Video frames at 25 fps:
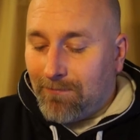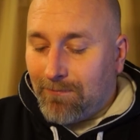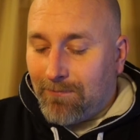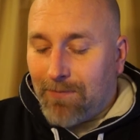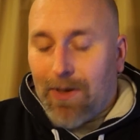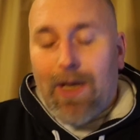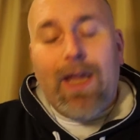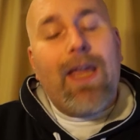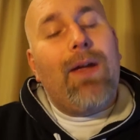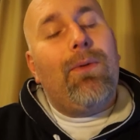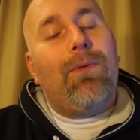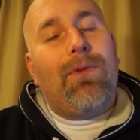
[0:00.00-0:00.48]

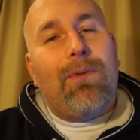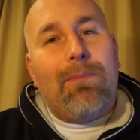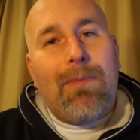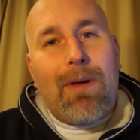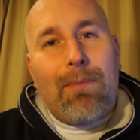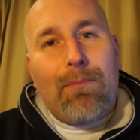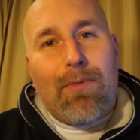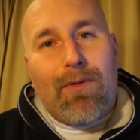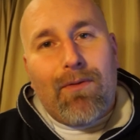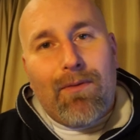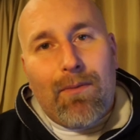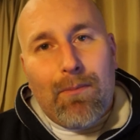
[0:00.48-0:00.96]
But he was a
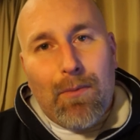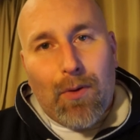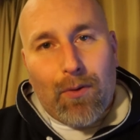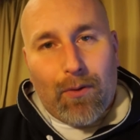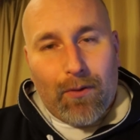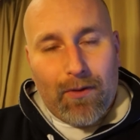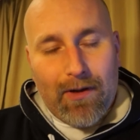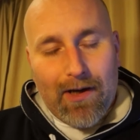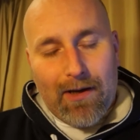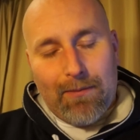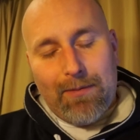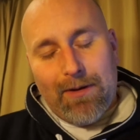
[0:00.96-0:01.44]
member of a model
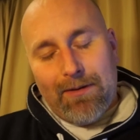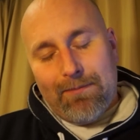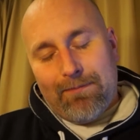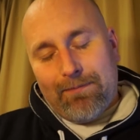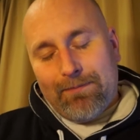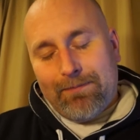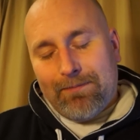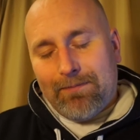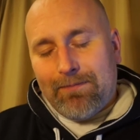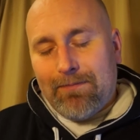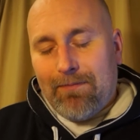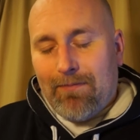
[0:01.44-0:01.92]
club,
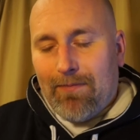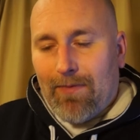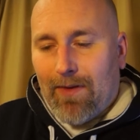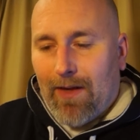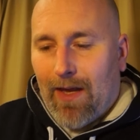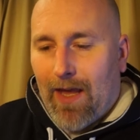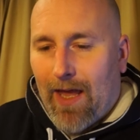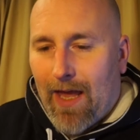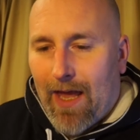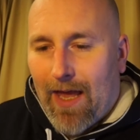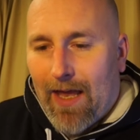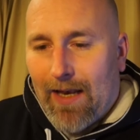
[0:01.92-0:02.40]

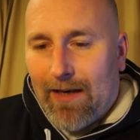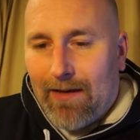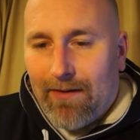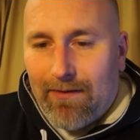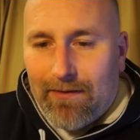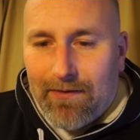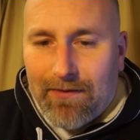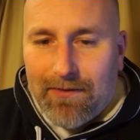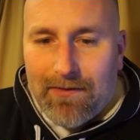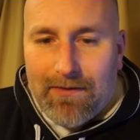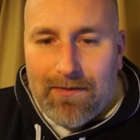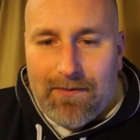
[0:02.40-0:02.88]

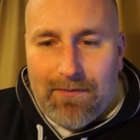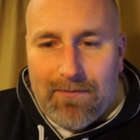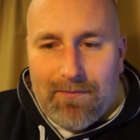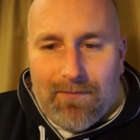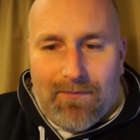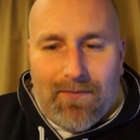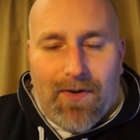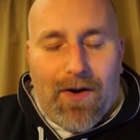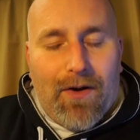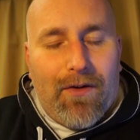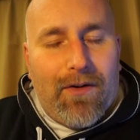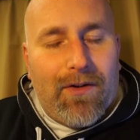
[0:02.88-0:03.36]
and
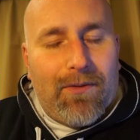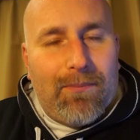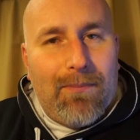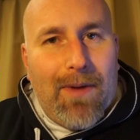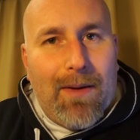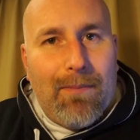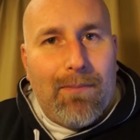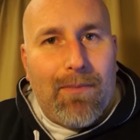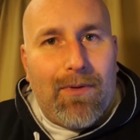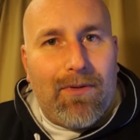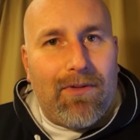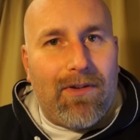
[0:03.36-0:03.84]
various
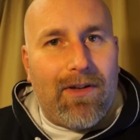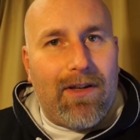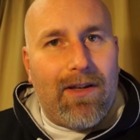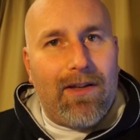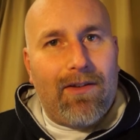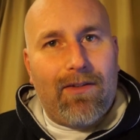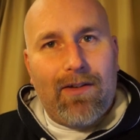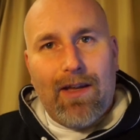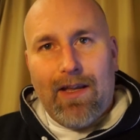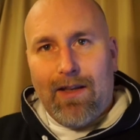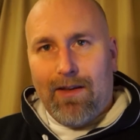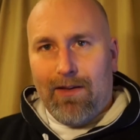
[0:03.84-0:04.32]
members in
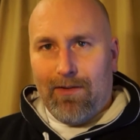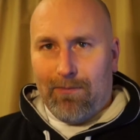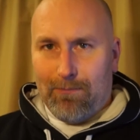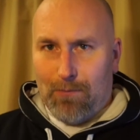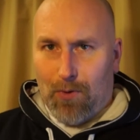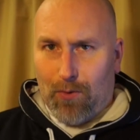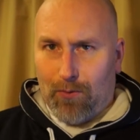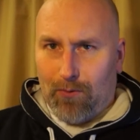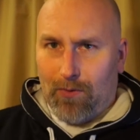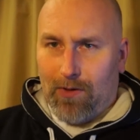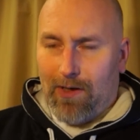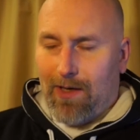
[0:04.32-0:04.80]
this
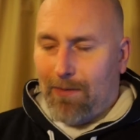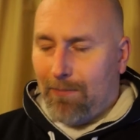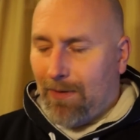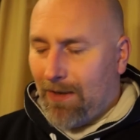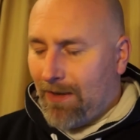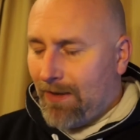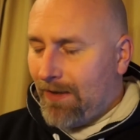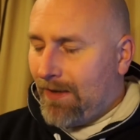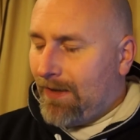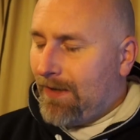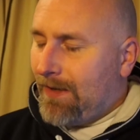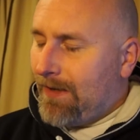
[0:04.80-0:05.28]
model club
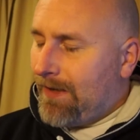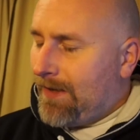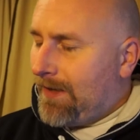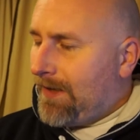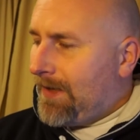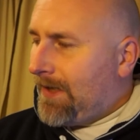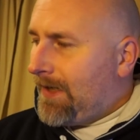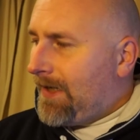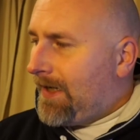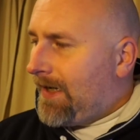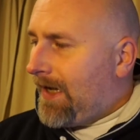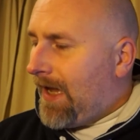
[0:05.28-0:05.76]

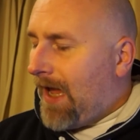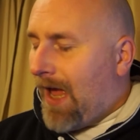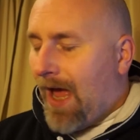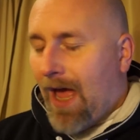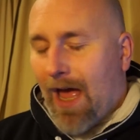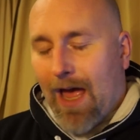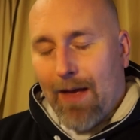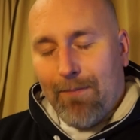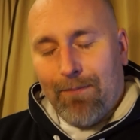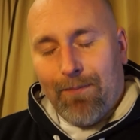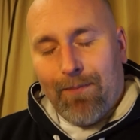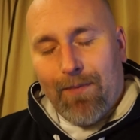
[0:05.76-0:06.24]

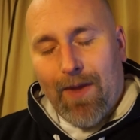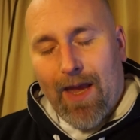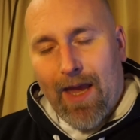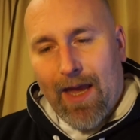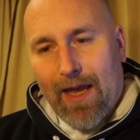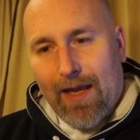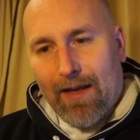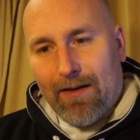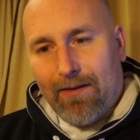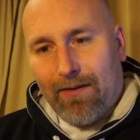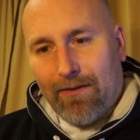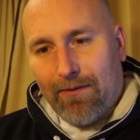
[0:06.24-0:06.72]

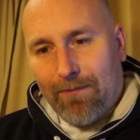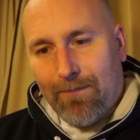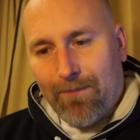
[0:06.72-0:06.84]
had